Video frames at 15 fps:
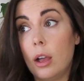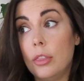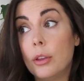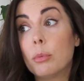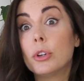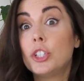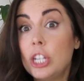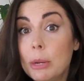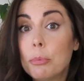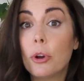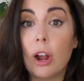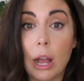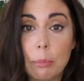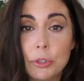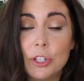there were
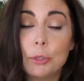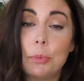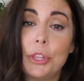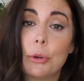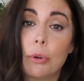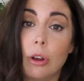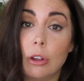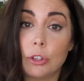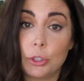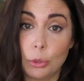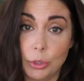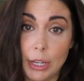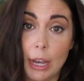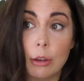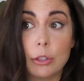cheaper options, but they were all
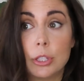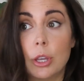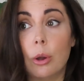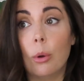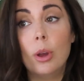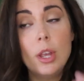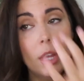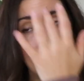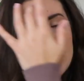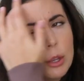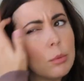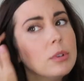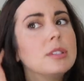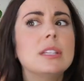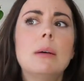sold out. So
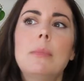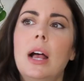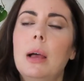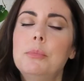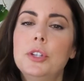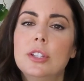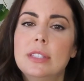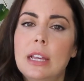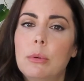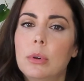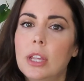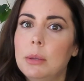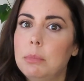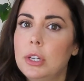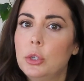there were some options that were
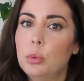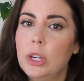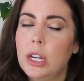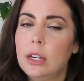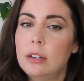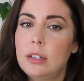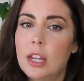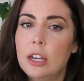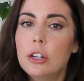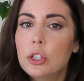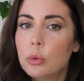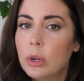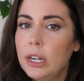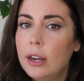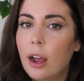like between $10
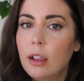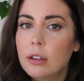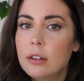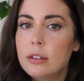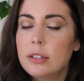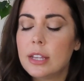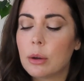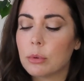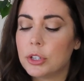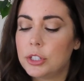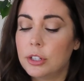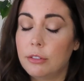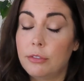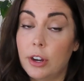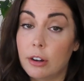to $20 that were
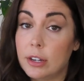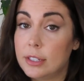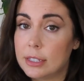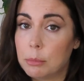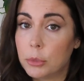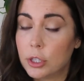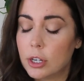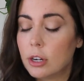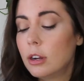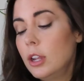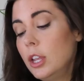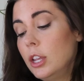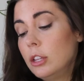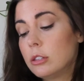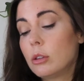still very similar.
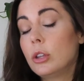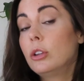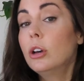So I